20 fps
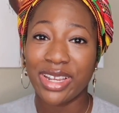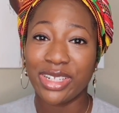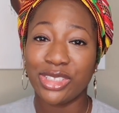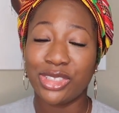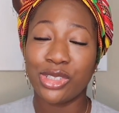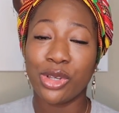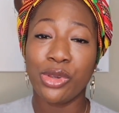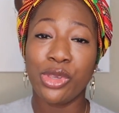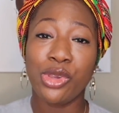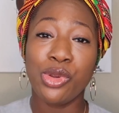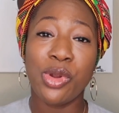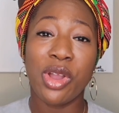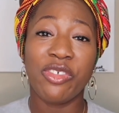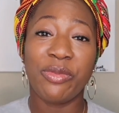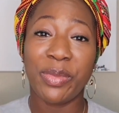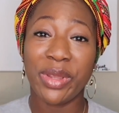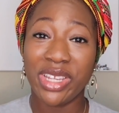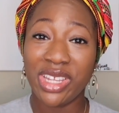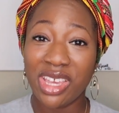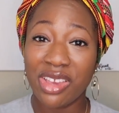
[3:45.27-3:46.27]
And so you
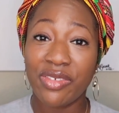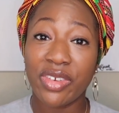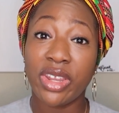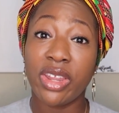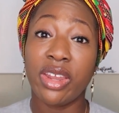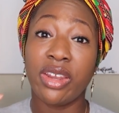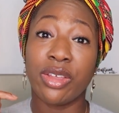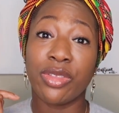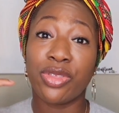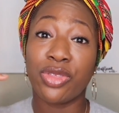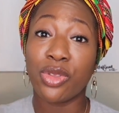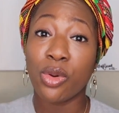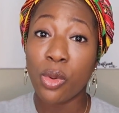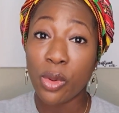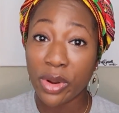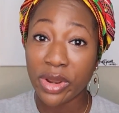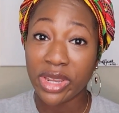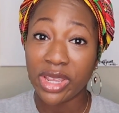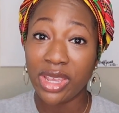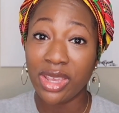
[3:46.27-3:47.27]
have been given an
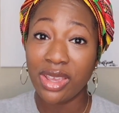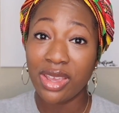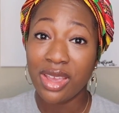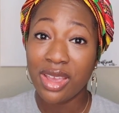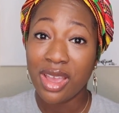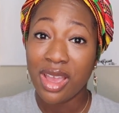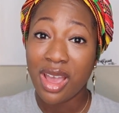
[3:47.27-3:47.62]
authority